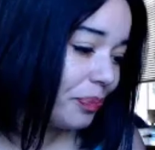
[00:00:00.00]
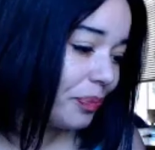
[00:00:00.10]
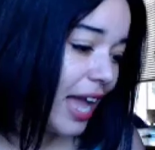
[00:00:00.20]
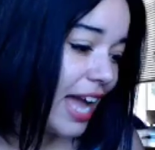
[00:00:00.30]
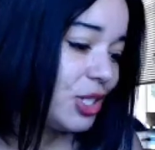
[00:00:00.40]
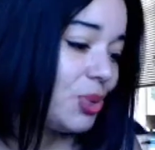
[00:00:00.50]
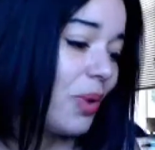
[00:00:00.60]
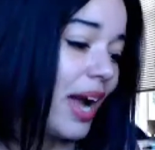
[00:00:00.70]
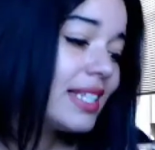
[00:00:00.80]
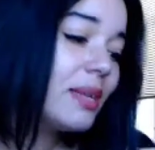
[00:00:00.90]
As you
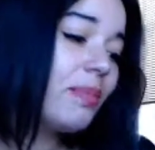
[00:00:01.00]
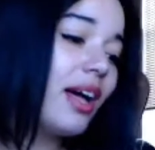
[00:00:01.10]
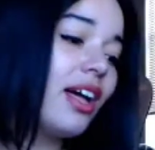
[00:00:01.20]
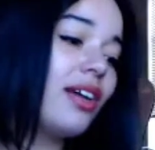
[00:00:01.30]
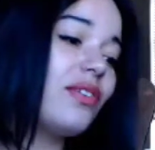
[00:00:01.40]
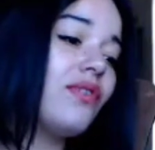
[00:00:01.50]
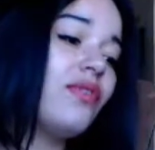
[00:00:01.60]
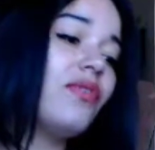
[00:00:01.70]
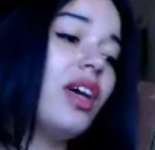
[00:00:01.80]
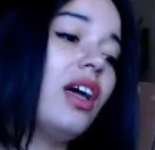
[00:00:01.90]
rise above
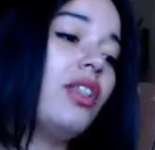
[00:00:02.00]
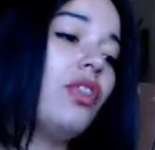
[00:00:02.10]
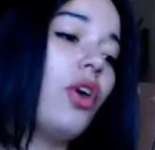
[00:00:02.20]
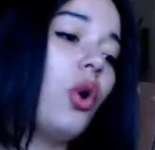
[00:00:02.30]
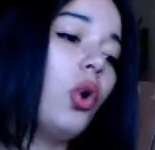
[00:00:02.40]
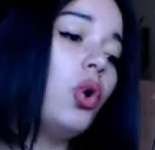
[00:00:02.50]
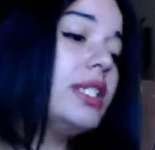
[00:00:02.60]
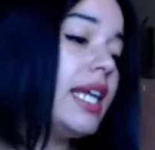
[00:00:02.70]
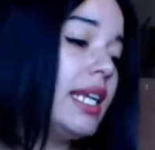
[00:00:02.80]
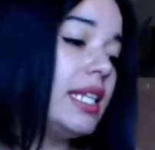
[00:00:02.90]
the
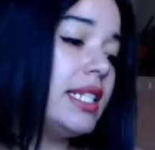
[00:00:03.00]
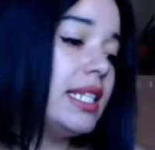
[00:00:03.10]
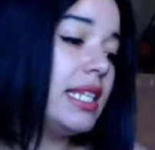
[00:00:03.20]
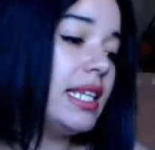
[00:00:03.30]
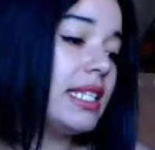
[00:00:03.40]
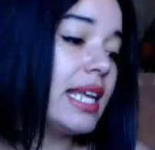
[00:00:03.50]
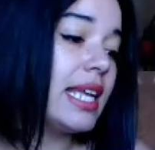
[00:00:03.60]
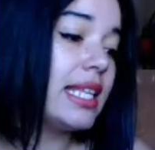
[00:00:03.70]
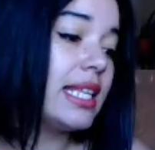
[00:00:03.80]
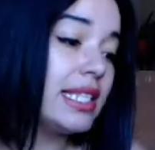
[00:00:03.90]
old tendencies and
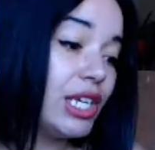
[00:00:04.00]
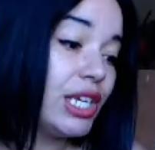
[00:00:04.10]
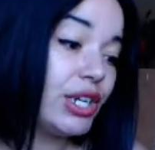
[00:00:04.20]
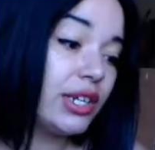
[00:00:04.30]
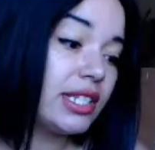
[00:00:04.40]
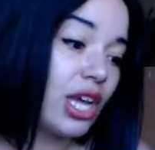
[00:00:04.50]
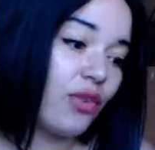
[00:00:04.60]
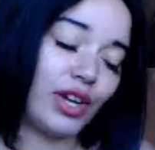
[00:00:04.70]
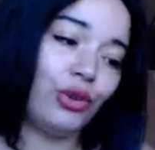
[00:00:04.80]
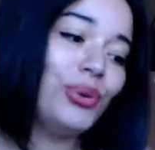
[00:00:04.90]
see yourself in a
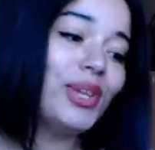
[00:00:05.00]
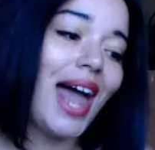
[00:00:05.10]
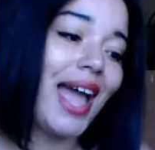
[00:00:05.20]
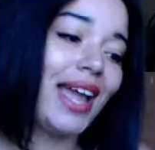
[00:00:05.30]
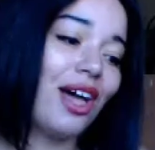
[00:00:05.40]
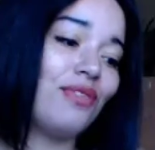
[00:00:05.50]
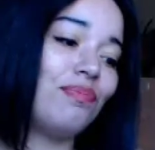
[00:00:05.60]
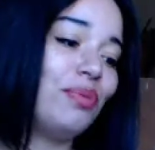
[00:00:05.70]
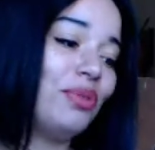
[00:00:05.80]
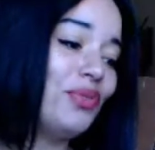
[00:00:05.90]
new light
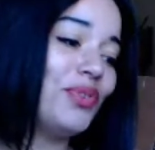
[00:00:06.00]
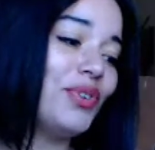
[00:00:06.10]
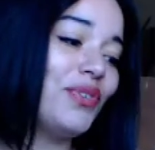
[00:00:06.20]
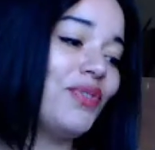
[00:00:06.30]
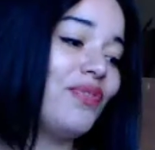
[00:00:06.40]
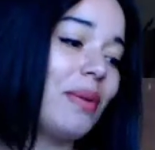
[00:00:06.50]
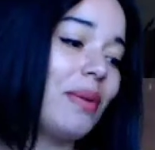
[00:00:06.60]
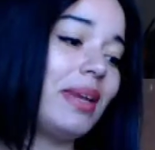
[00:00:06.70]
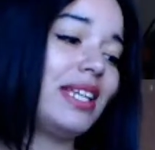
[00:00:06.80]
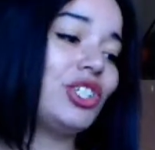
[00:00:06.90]
of beautiful feminine
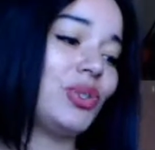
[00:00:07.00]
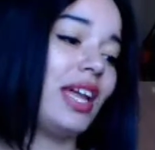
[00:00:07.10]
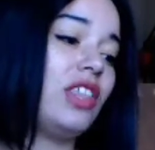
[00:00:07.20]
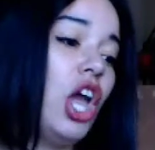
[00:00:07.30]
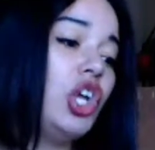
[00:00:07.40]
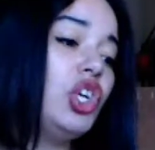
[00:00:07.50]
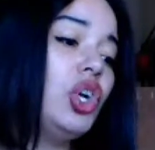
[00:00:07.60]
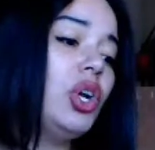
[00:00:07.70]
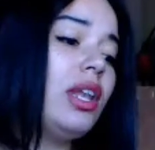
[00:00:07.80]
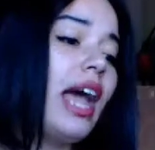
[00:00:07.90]
strength,
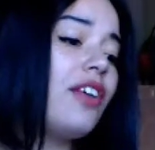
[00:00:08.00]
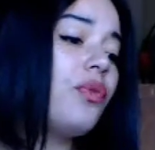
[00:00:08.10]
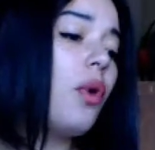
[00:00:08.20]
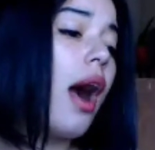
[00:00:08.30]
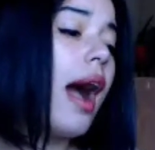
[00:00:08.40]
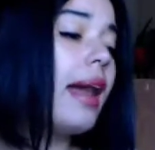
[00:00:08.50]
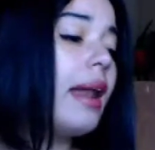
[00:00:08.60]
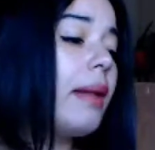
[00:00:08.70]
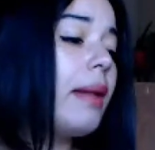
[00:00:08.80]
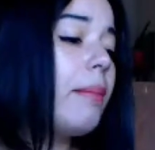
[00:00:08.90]
your life will
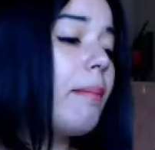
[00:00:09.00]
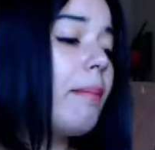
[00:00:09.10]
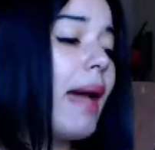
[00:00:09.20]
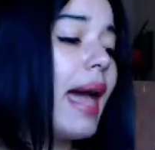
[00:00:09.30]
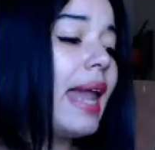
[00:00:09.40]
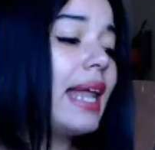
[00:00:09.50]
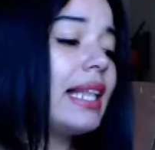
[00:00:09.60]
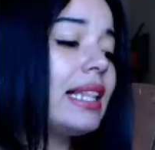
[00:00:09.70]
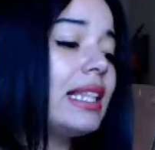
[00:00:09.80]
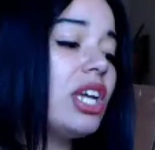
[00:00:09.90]
automatically shift in
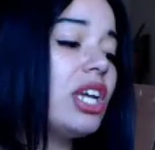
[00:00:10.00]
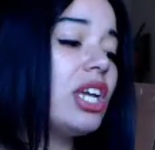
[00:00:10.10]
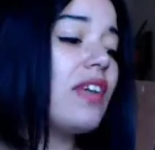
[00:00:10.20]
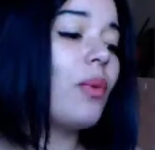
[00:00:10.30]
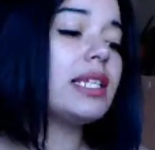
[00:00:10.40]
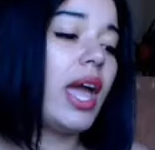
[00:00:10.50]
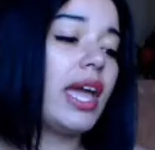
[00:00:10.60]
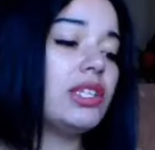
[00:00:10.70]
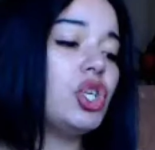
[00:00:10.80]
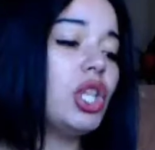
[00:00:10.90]
miraculous ways.
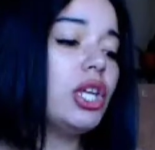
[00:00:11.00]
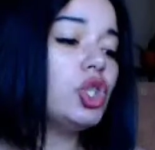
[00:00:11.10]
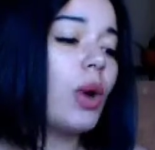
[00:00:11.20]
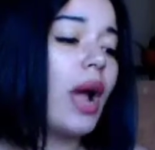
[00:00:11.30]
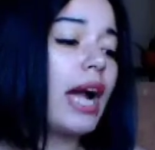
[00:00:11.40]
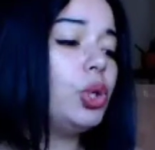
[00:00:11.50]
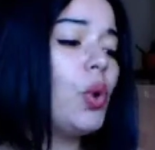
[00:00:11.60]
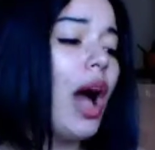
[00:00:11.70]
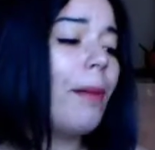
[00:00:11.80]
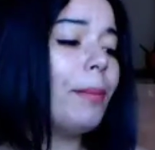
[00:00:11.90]
You'll attract new
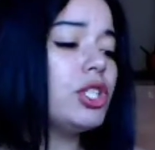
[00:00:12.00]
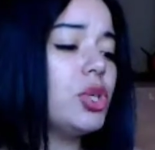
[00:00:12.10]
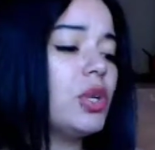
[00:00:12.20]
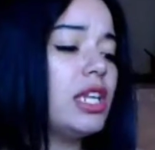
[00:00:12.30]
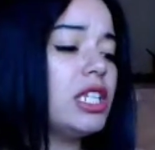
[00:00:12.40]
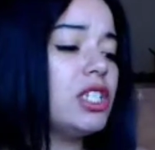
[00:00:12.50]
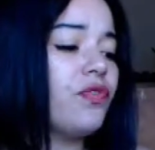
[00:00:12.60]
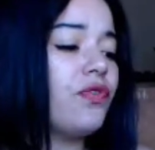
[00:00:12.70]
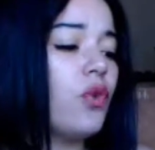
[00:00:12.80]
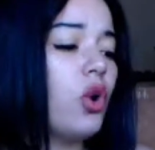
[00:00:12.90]
opportunities,
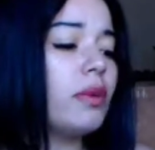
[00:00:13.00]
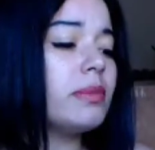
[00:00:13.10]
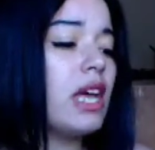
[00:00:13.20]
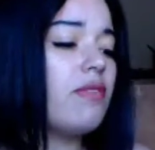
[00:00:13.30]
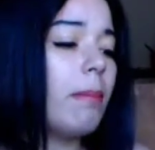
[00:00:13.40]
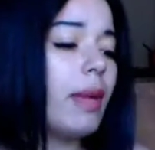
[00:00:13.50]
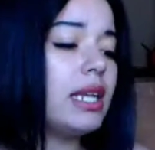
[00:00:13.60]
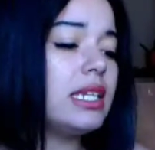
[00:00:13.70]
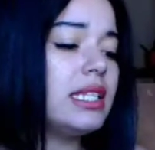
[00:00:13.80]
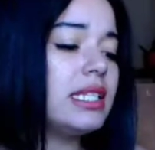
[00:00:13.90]
forms of
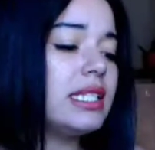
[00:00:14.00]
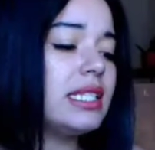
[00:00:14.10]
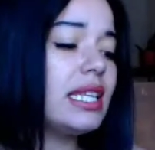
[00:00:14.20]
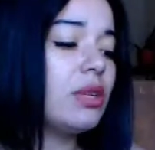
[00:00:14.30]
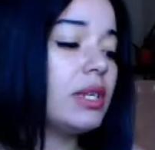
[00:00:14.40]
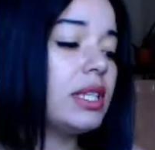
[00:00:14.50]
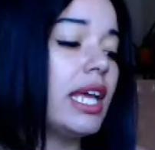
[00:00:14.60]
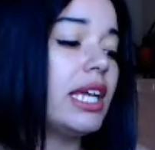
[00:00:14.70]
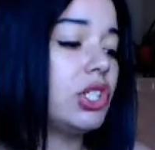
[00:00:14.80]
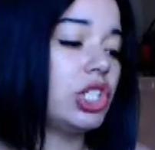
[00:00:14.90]
abundance, and
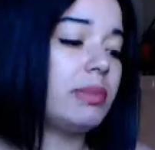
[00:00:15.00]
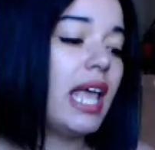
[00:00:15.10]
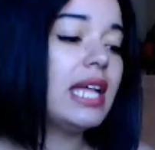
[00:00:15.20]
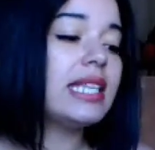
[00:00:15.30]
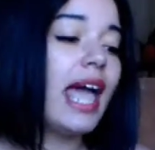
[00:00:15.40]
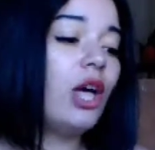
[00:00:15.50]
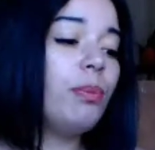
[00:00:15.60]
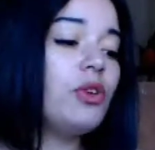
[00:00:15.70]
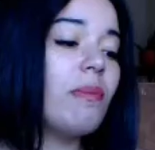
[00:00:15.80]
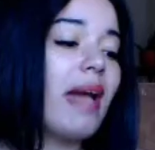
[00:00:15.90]
relationships to
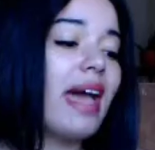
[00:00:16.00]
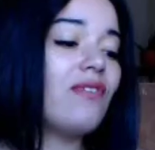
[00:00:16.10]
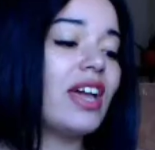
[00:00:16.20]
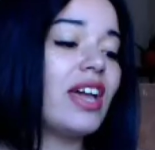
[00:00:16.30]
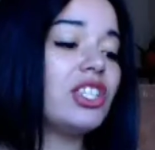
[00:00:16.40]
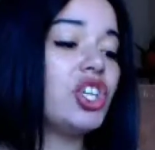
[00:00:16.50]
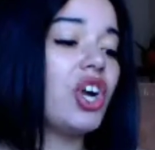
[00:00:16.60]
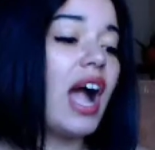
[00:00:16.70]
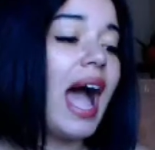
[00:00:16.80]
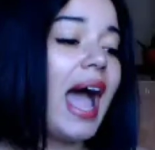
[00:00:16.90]
help you manifest your
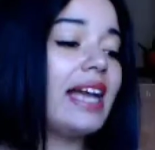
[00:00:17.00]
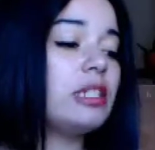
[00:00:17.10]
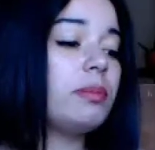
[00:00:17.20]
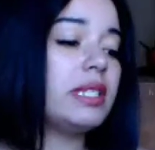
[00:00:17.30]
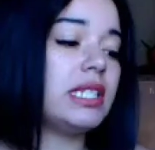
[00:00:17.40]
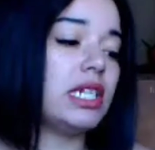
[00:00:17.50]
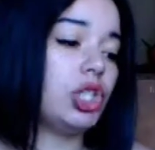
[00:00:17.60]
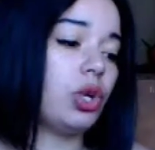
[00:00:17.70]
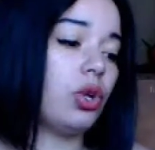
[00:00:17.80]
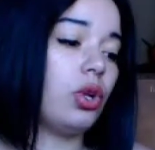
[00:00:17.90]
highest
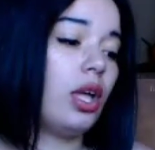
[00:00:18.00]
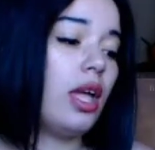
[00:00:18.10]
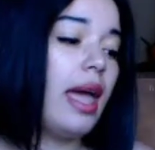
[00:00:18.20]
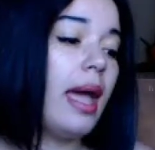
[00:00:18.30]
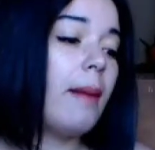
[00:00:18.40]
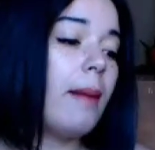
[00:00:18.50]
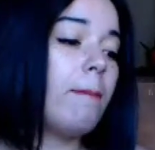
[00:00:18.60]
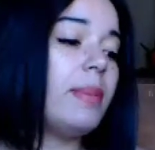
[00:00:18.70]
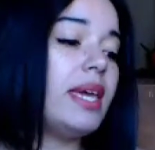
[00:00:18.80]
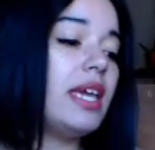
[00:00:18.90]
potential.
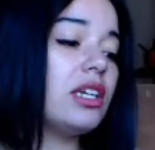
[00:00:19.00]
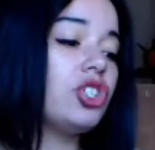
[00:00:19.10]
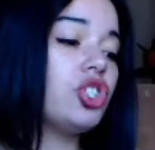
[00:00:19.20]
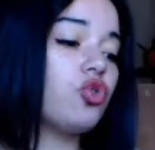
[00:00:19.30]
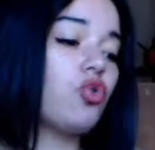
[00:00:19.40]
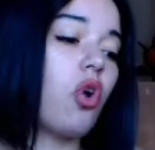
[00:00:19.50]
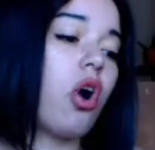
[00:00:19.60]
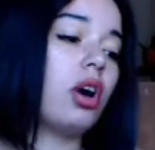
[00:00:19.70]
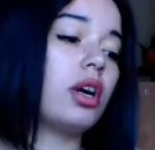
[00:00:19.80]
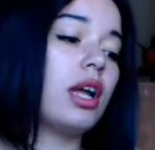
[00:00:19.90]
Being strong
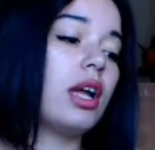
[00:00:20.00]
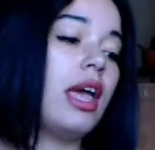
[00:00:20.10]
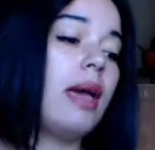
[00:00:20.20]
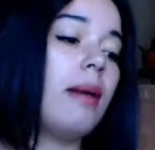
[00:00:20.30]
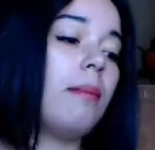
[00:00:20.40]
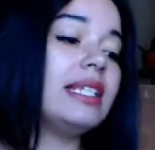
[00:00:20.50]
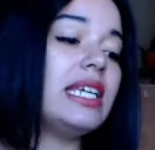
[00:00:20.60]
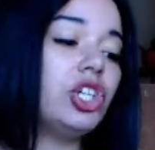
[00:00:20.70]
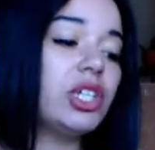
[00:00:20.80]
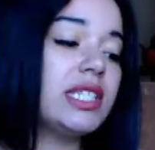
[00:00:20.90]
means seeing
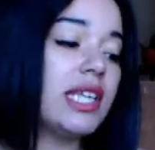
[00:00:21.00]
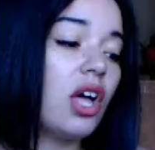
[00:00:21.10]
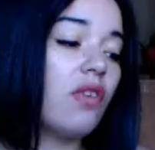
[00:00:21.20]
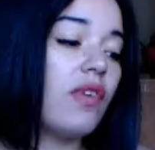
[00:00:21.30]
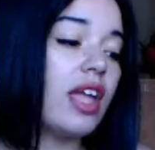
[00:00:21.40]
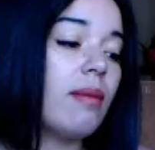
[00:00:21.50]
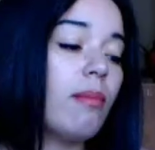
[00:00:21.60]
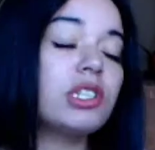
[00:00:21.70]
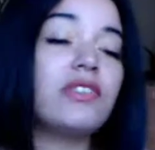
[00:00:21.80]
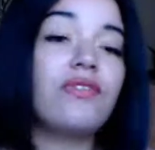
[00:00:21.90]
yourself in the
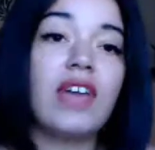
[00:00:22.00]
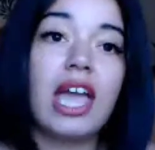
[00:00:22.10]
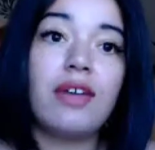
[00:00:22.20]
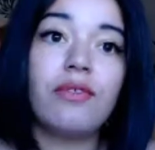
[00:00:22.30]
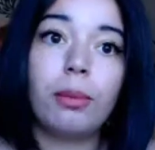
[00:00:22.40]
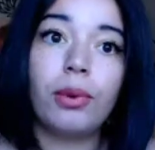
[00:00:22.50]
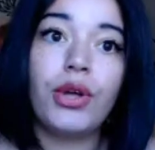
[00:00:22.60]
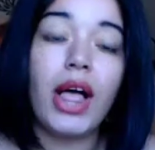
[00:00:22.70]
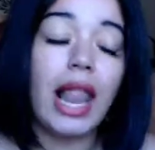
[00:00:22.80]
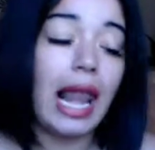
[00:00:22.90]
most favorable
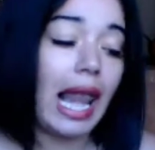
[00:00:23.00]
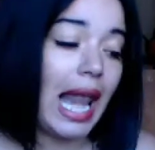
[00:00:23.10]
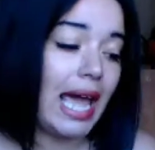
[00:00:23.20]
light